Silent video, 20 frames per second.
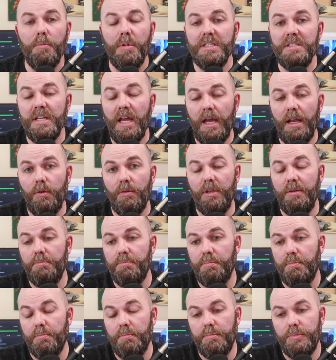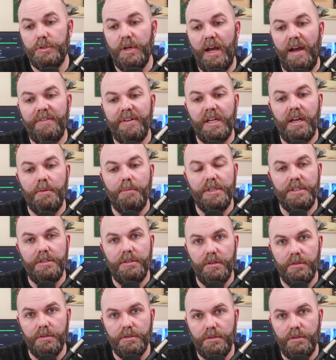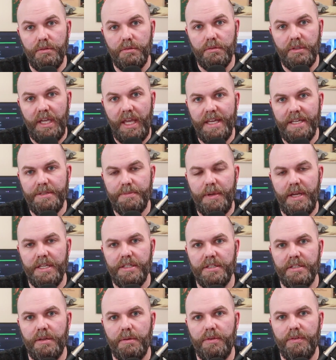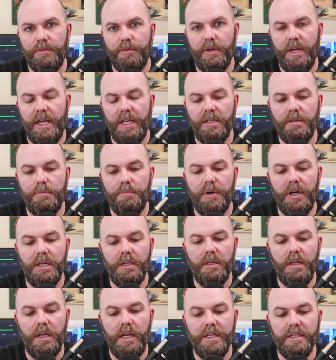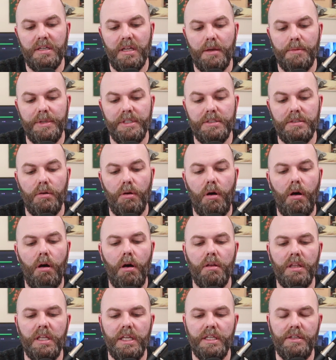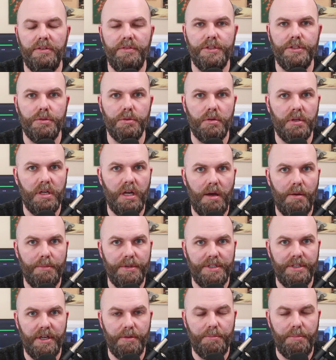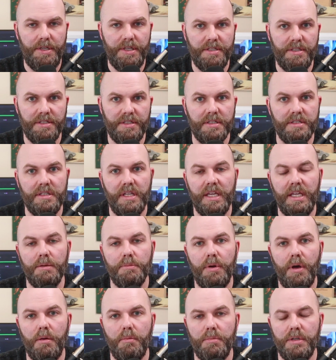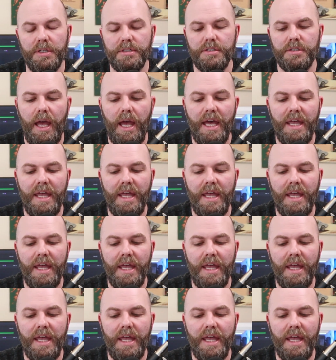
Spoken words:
But it's not only traffic coming to those new case pages that we've created, but it's coming to all the individual commentary pieces as they get published.